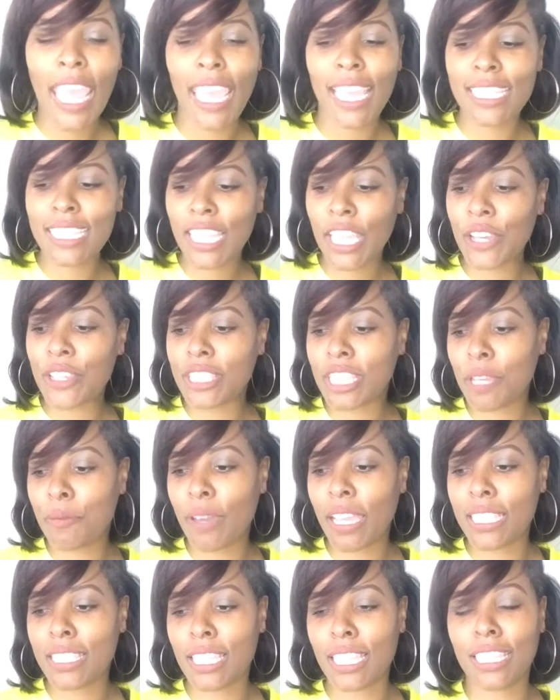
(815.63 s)
And TLC
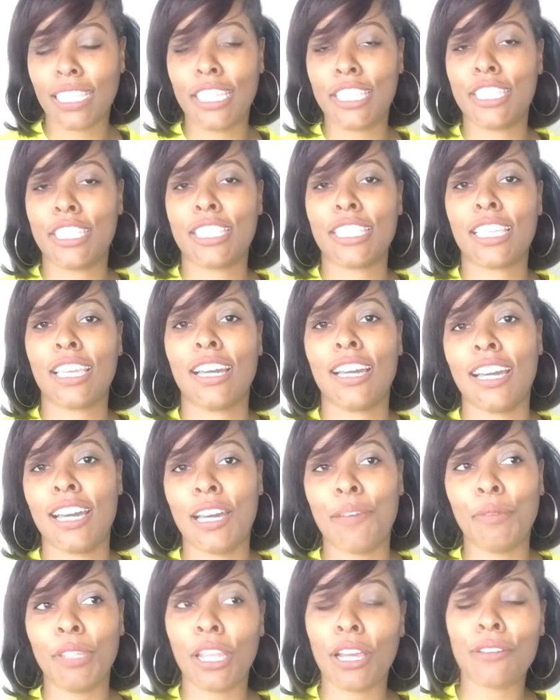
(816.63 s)
basically just,
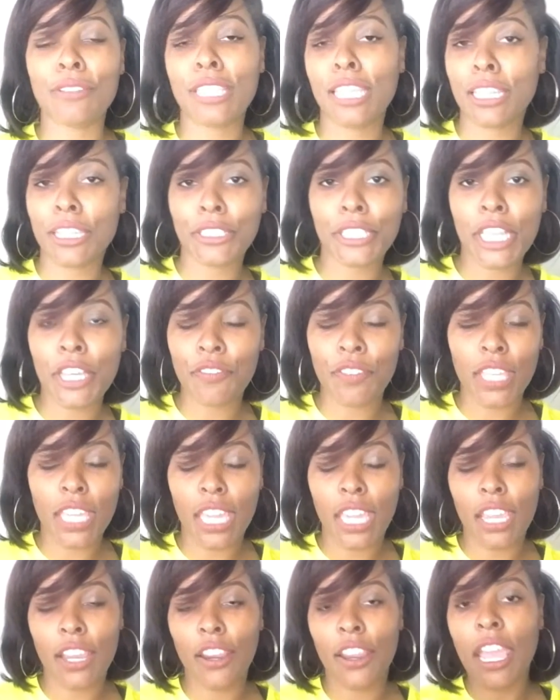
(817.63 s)
you know, tender love and
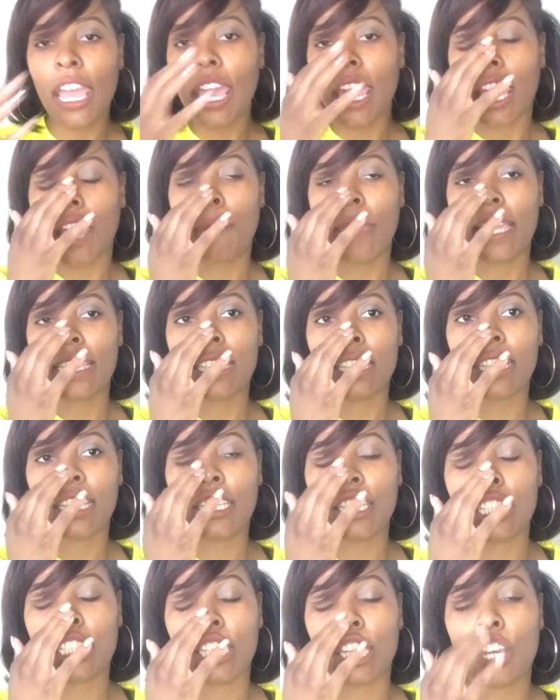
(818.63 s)
care. It basically
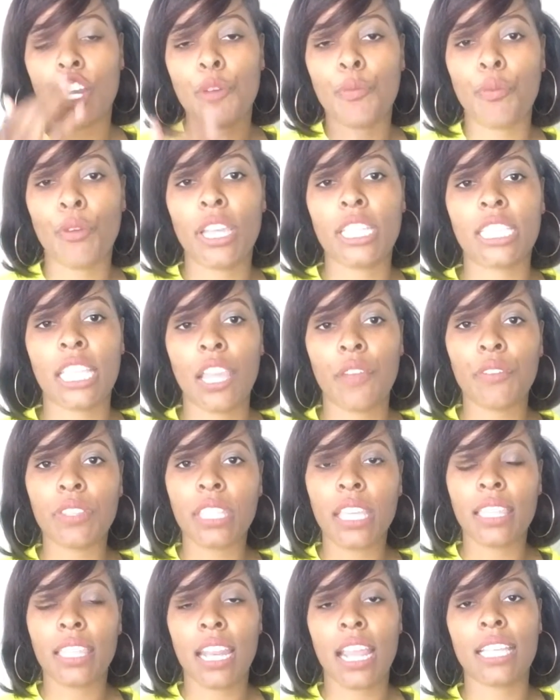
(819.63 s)
just incorporates
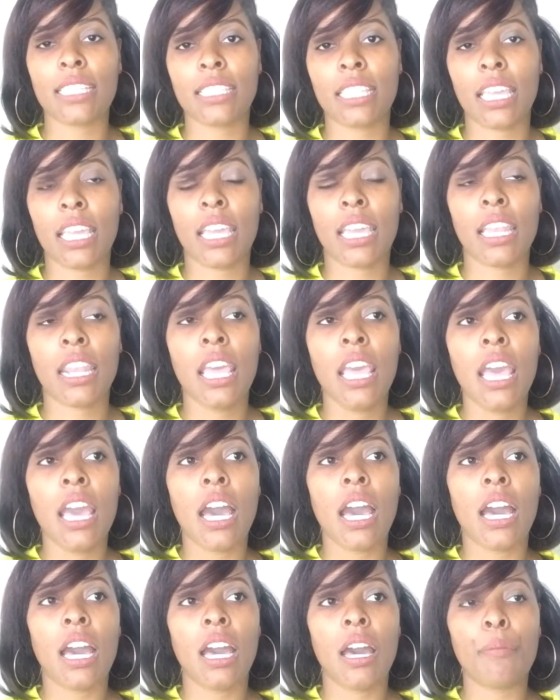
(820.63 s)
everything that I
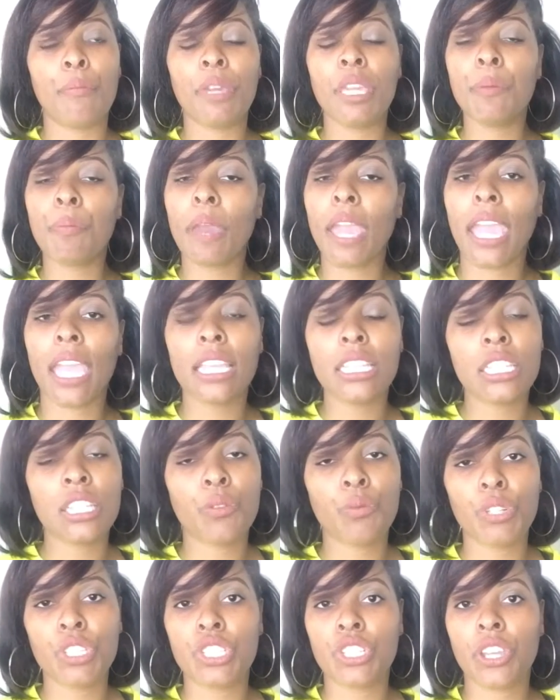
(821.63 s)
said. Be
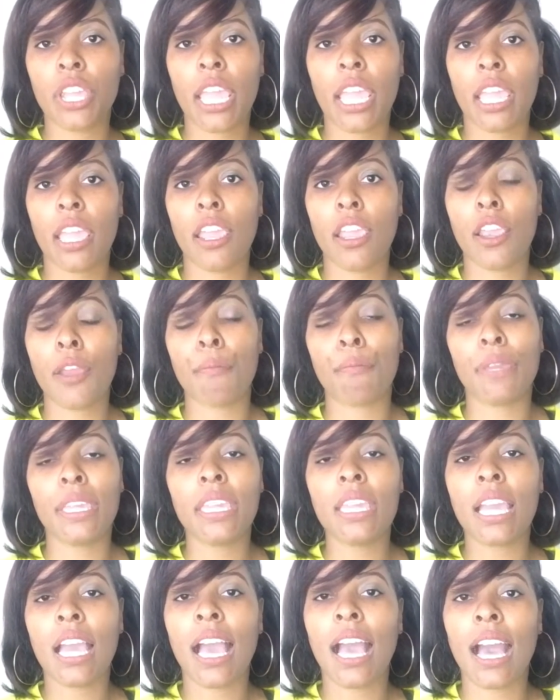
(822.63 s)
patient with your hair.
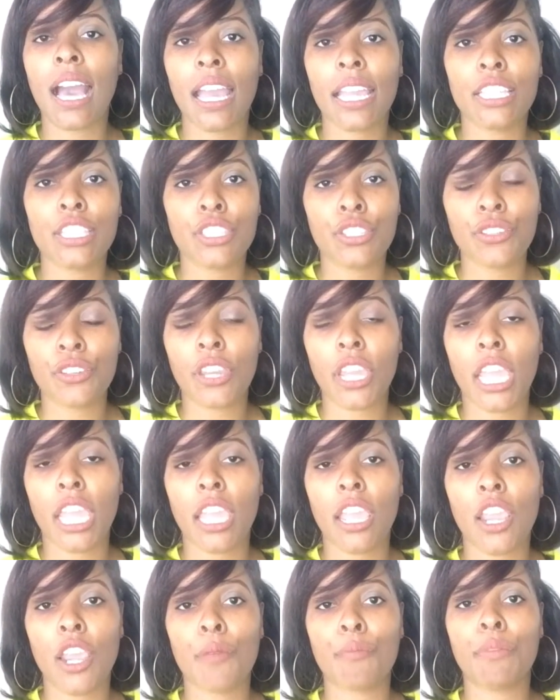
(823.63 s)
Be kind to your
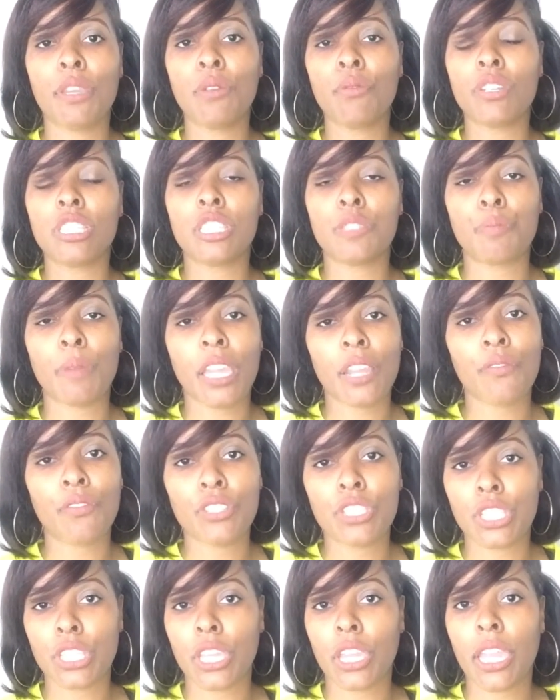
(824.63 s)
hair. Be
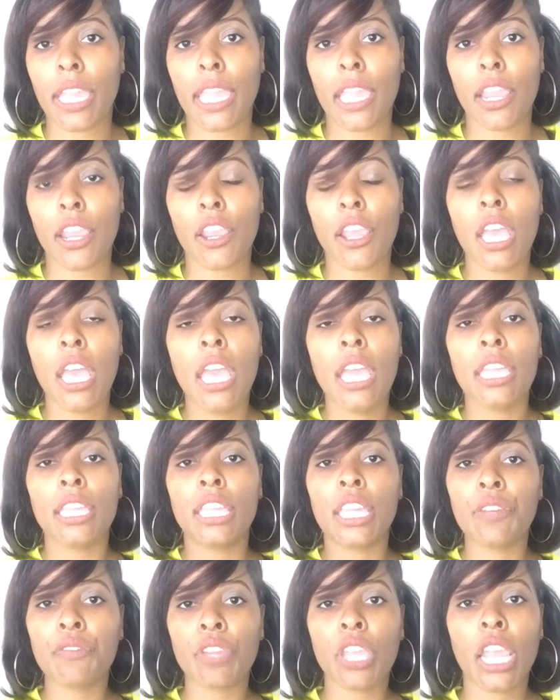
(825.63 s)
respectful to your hair.
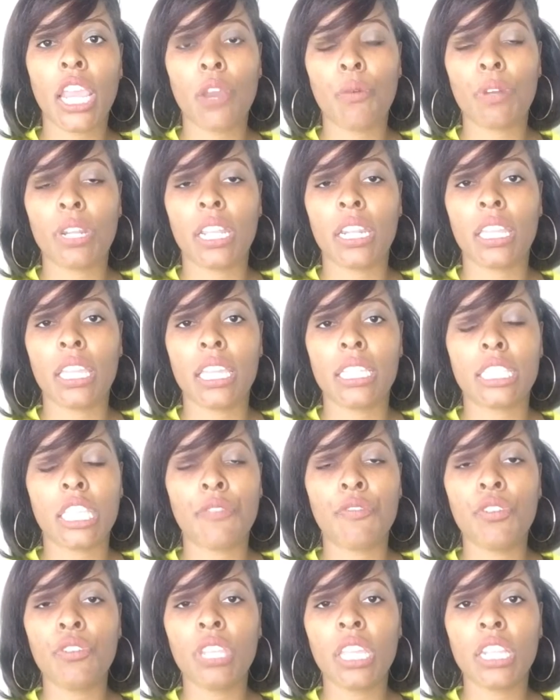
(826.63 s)
Give your hair what it needs.
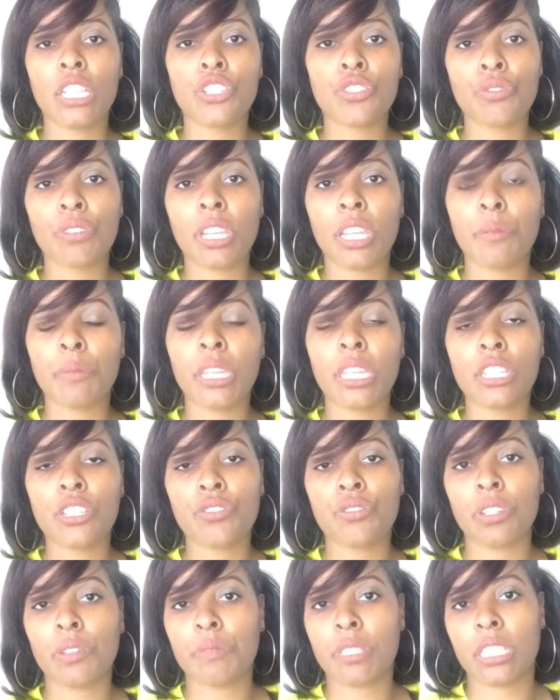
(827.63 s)
If you need a trim, get a
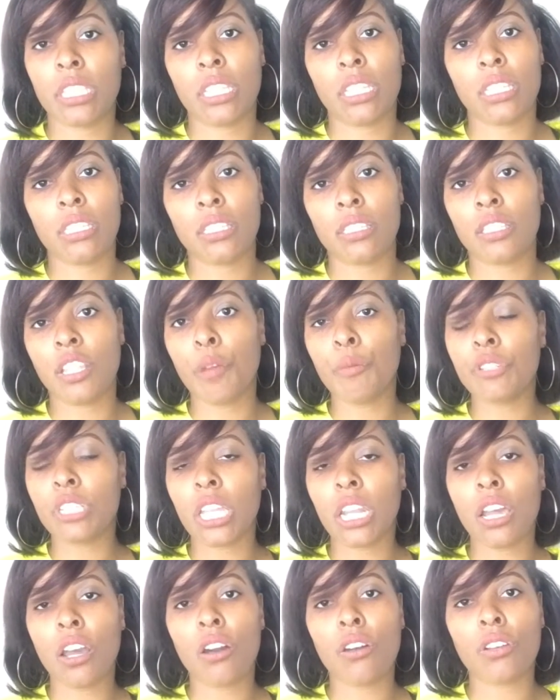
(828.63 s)
trim, sis. Don't be
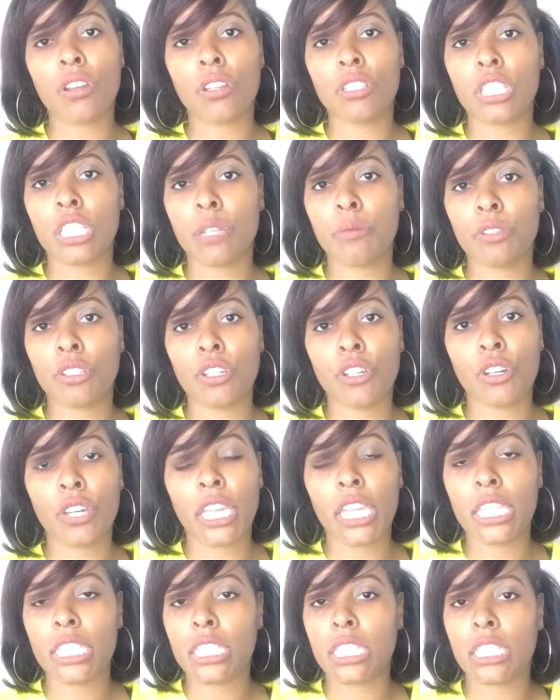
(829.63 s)
trying to hold on to them little
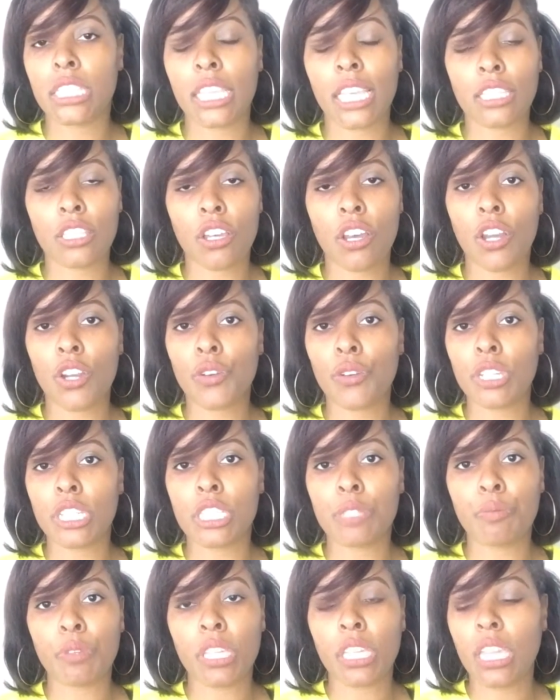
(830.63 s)
inches that's all
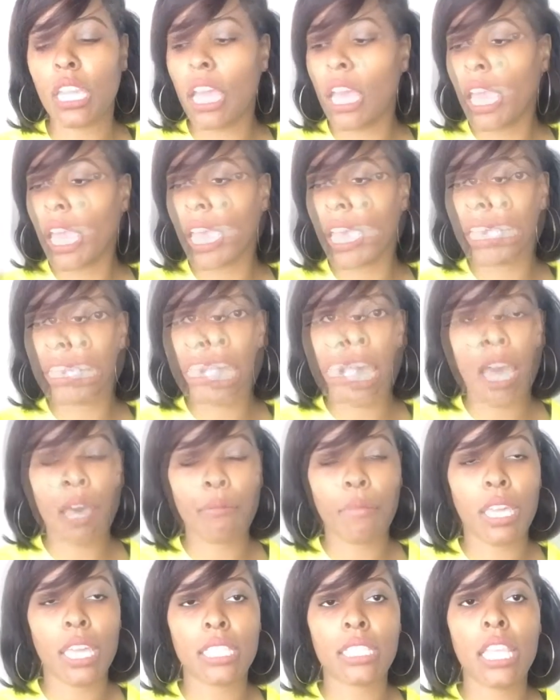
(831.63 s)
crispy and a
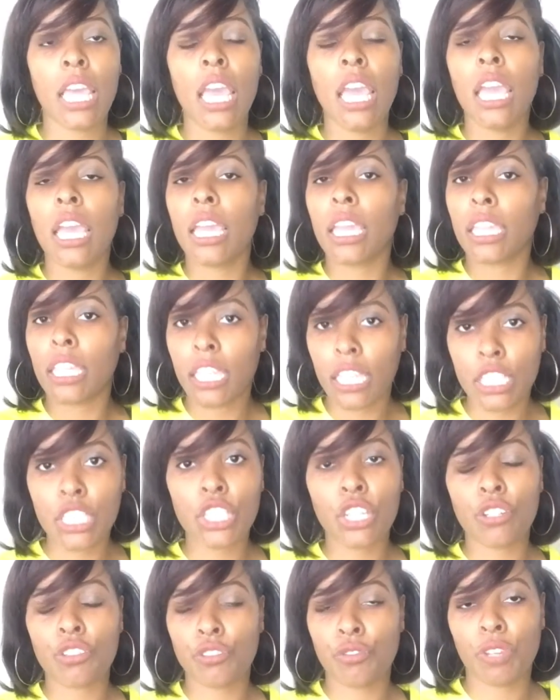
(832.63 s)
hot mess.
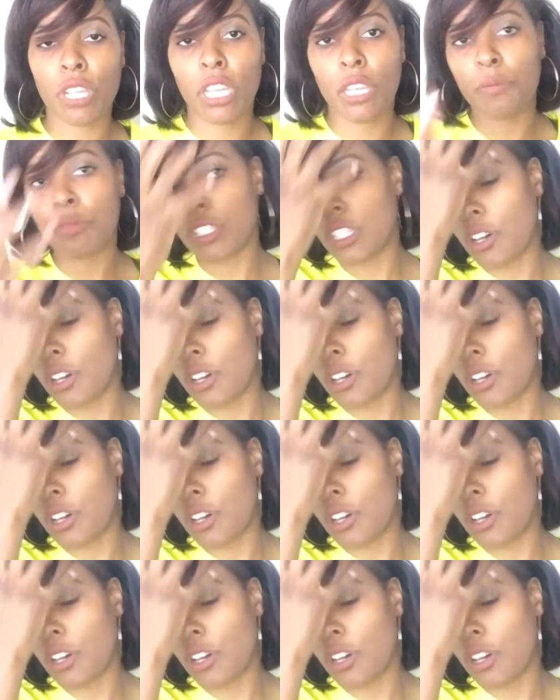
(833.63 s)
Get your trim.